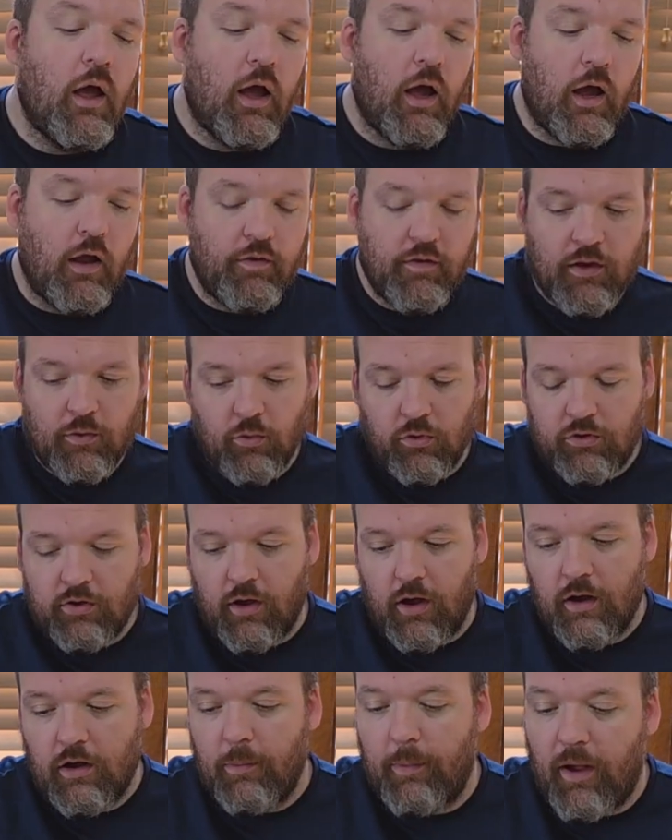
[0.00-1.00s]
and then we'll
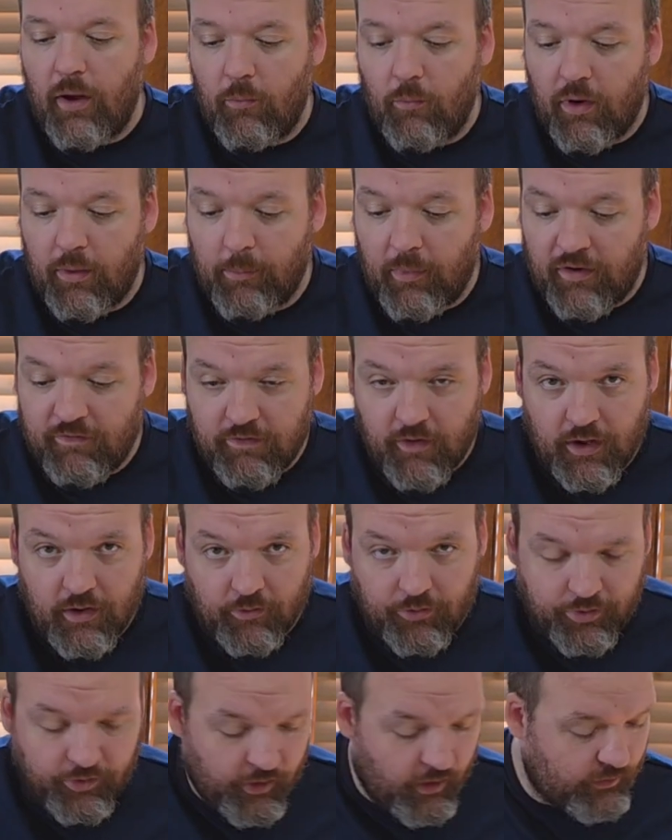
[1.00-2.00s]
talk about what my
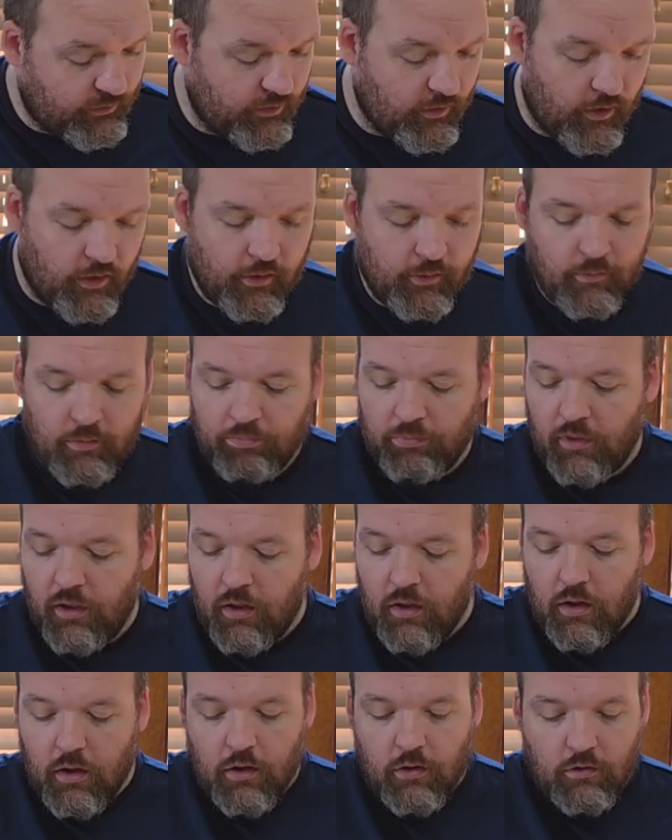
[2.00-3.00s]
final thoughts are.
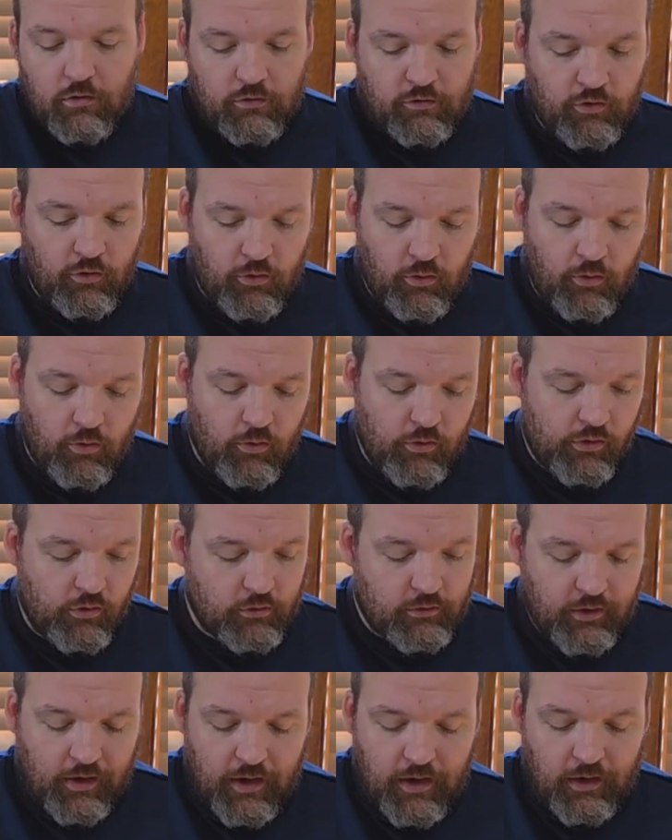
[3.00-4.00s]
So you'll
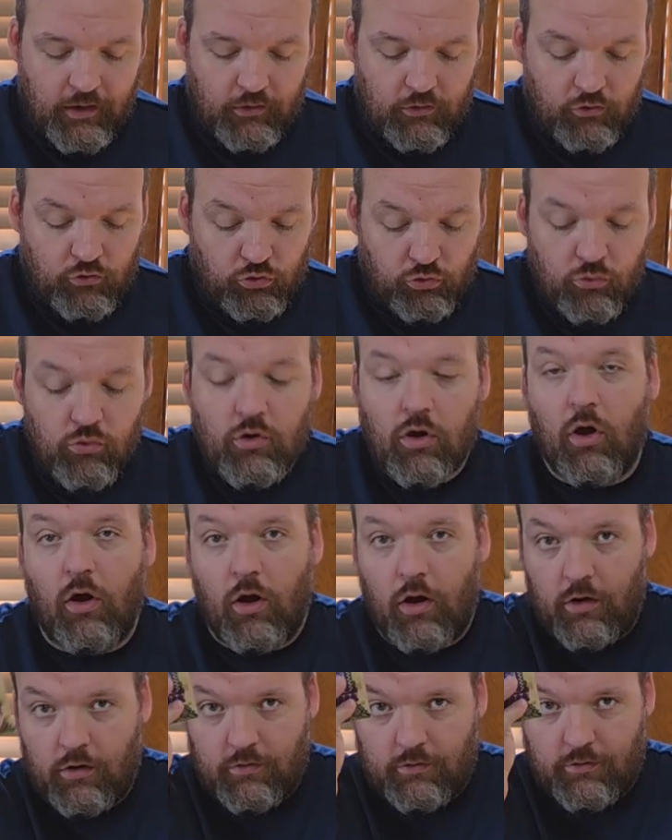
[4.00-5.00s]
take 2
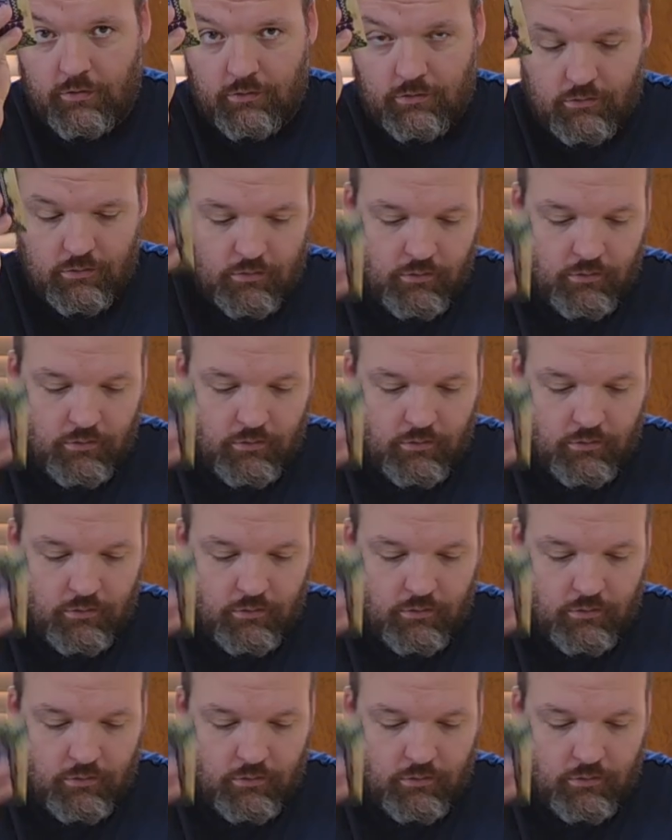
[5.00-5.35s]
cards,